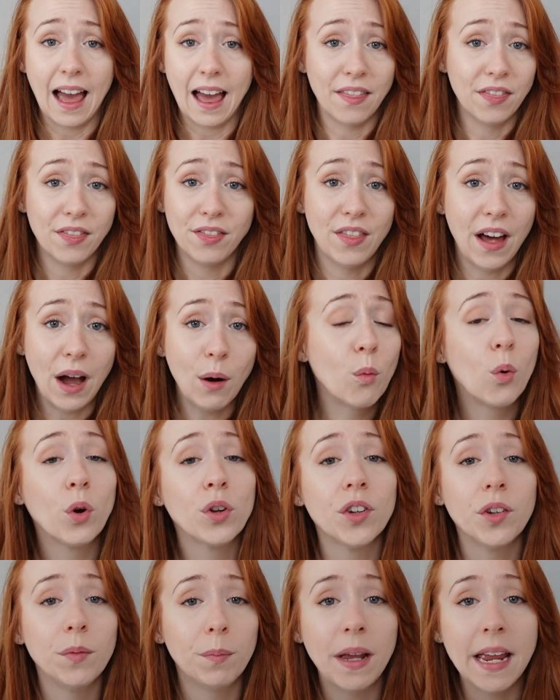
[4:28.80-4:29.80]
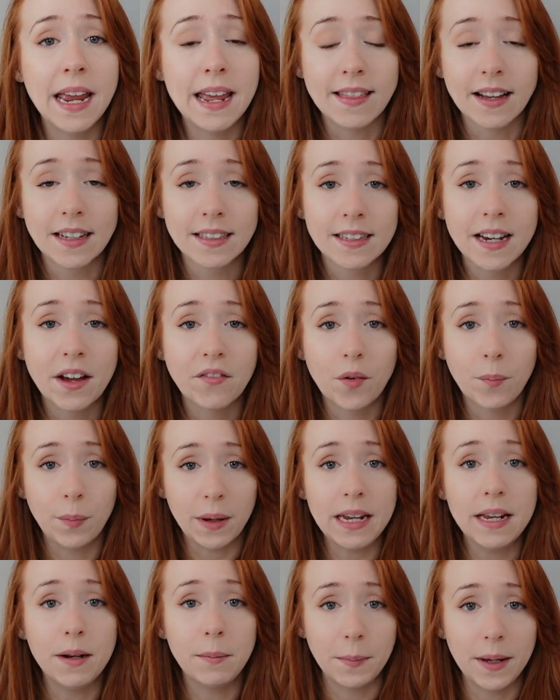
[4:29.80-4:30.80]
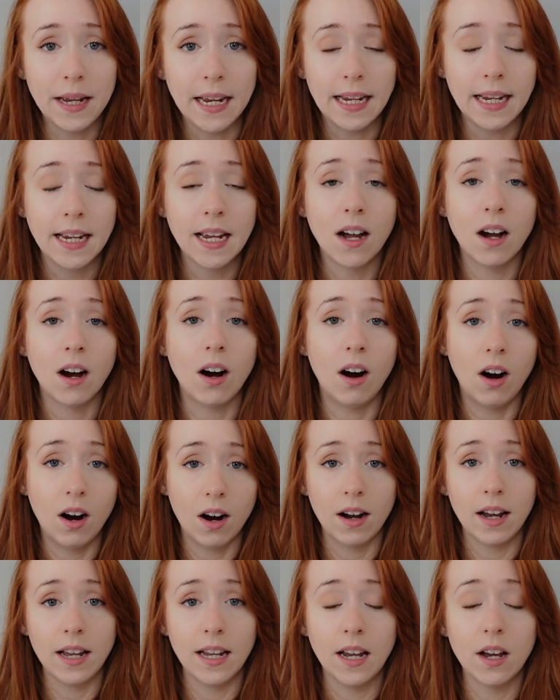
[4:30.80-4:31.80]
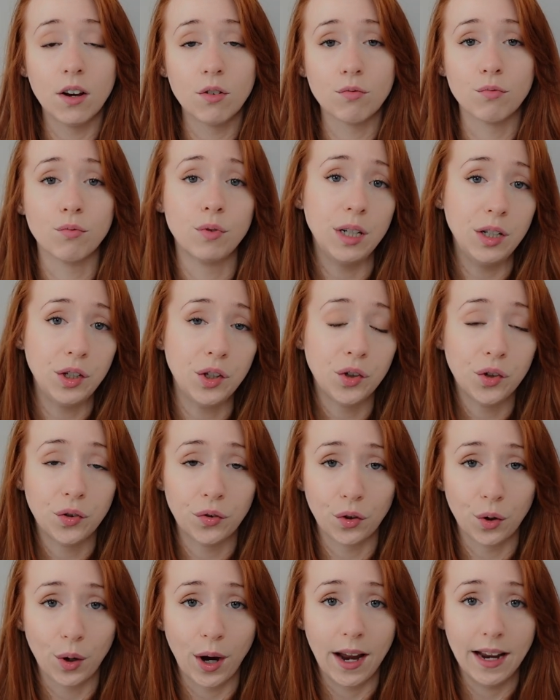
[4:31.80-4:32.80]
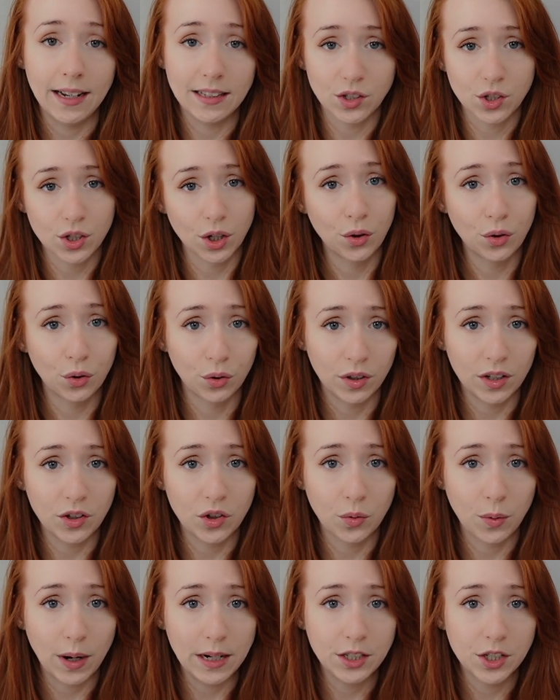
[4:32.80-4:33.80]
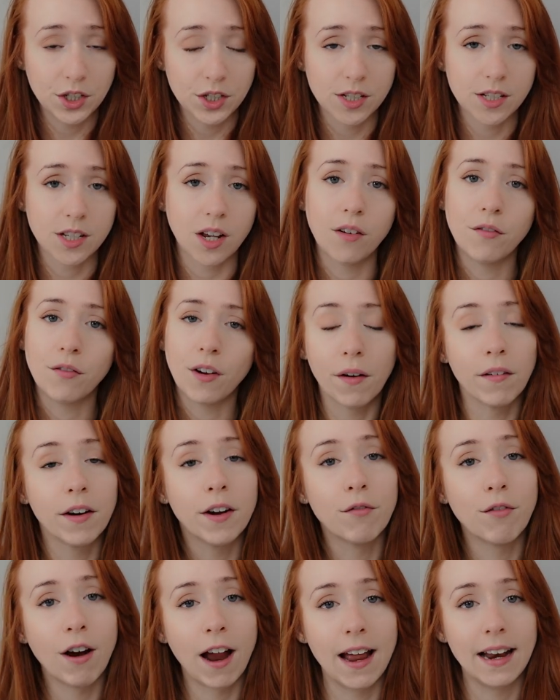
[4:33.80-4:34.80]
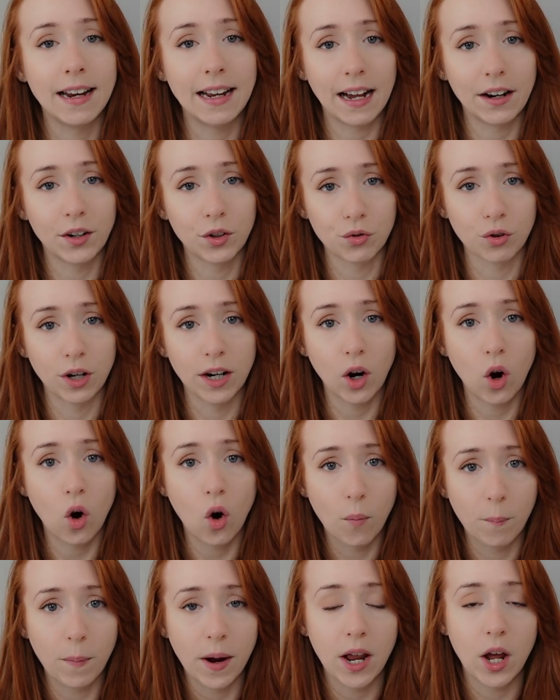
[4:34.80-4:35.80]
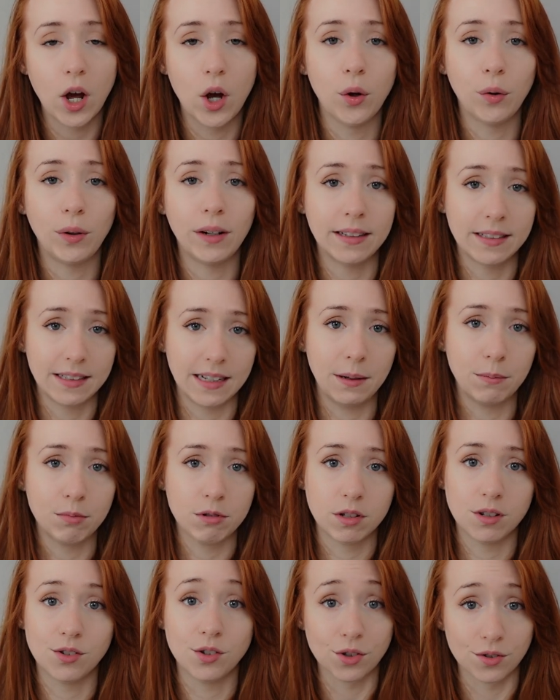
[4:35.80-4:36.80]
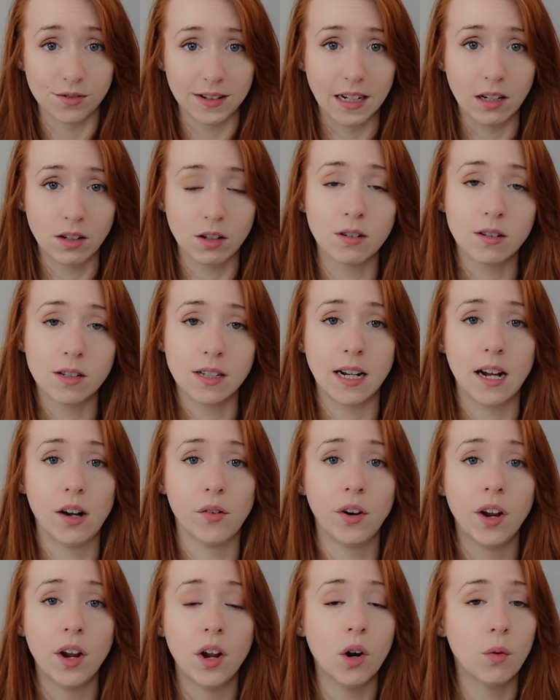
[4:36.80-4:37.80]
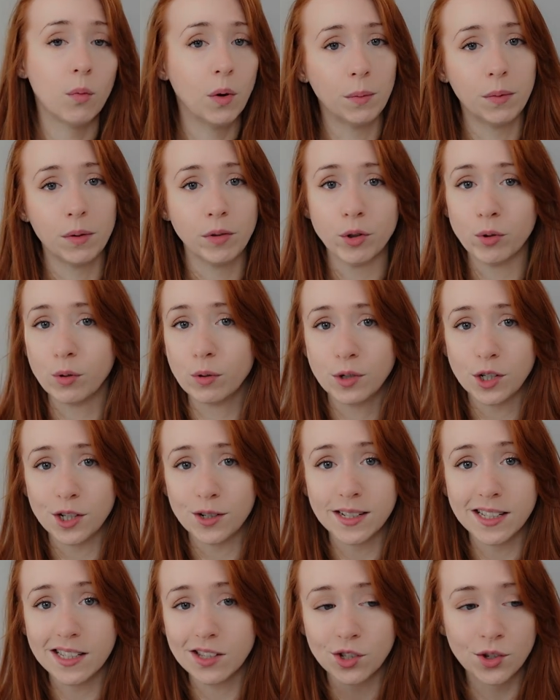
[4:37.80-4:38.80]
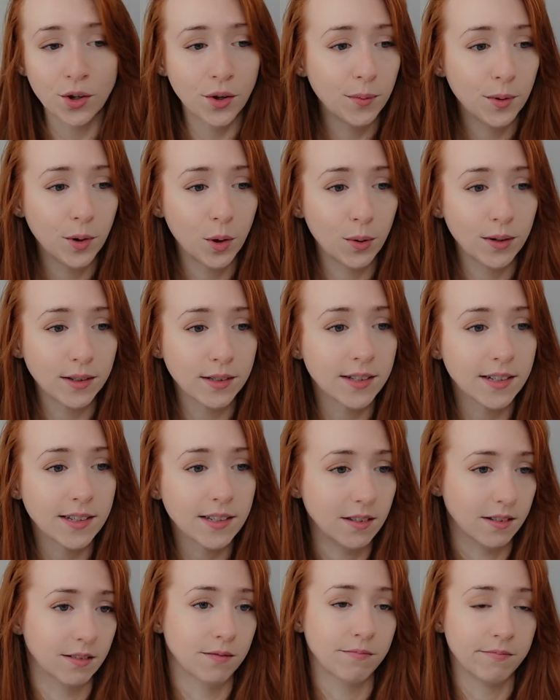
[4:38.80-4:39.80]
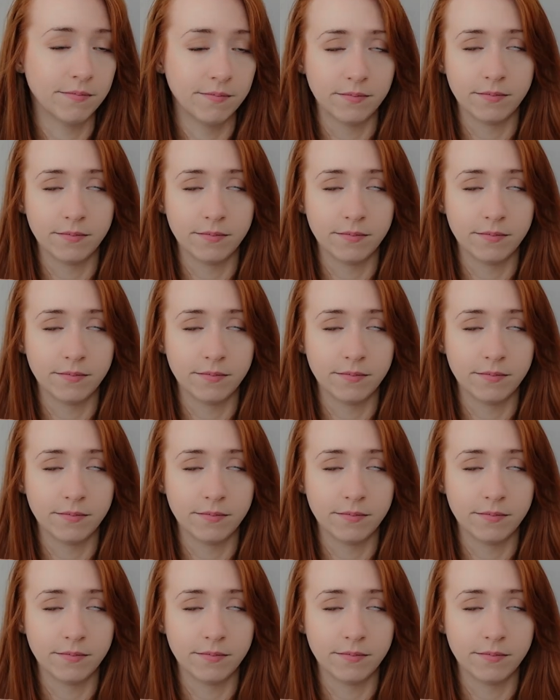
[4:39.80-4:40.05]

And that wasn't me, that's never been me. I reached for it in social situations. I very rarely had a drink on my own except during lockdown when we were all doing Zoom quizzes, and